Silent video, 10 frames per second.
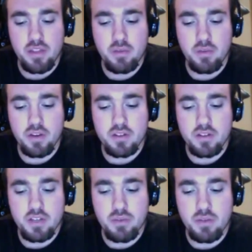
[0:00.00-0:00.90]
I think we're gonna
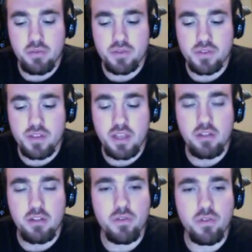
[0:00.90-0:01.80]
talk about mostly
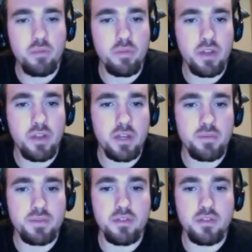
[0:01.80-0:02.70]
Halo 4 and Black
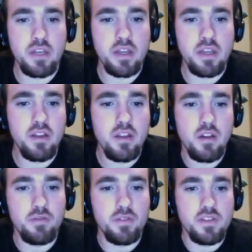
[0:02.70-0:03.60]
Ops 2, and
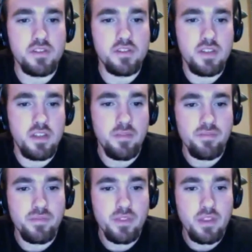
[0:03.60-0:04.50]
hopefully see
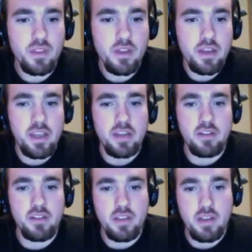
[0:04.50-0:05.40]

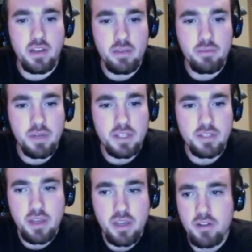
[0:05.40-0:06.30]
Andy there and
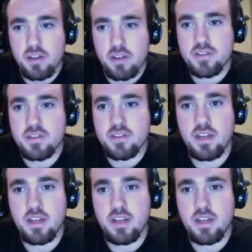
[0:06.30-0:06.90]
possibly Anarchist.